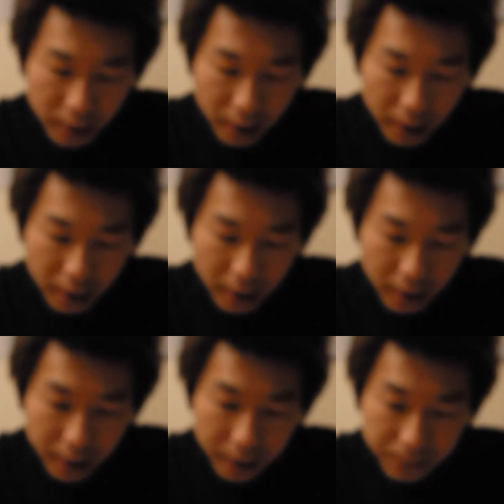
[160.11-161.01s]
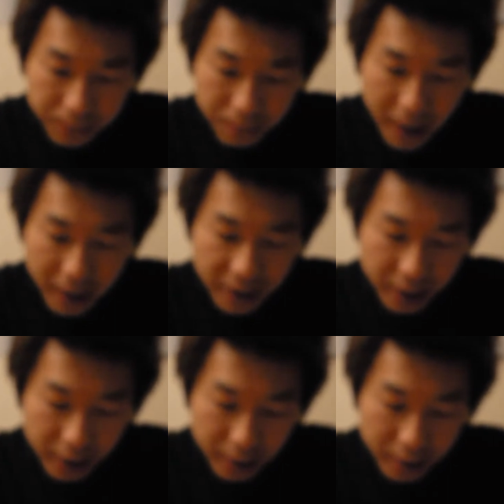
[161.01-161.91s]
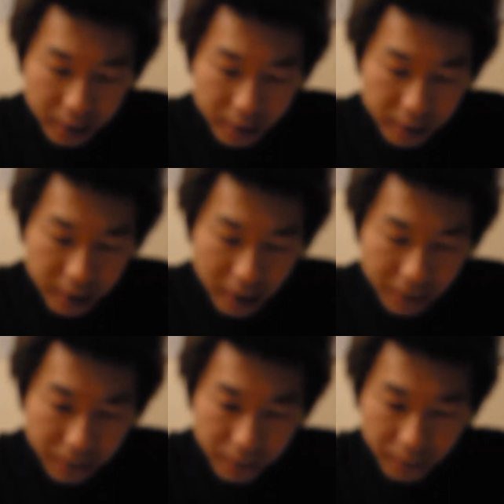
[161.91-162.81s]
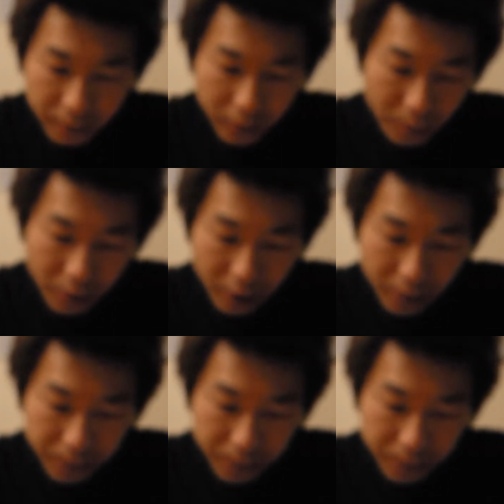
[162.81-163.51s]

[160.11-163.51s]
uh, magic stuff from there.